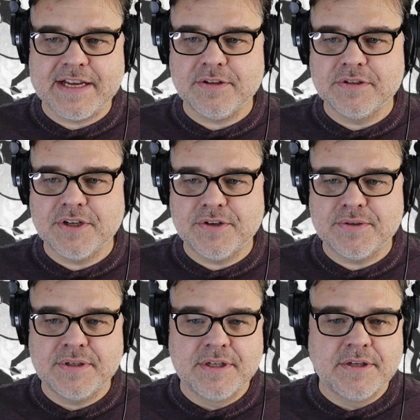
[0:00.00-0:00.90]
Eldo.
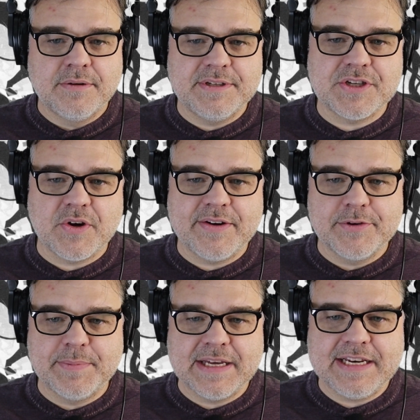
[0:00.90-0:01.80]
We saw
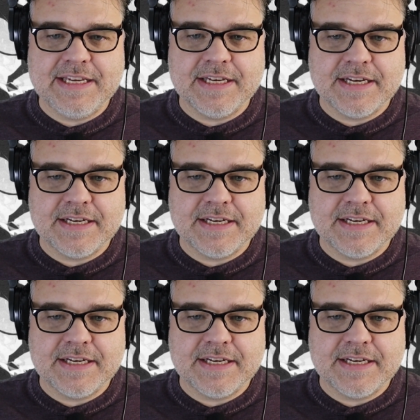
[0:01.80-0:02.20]
everybody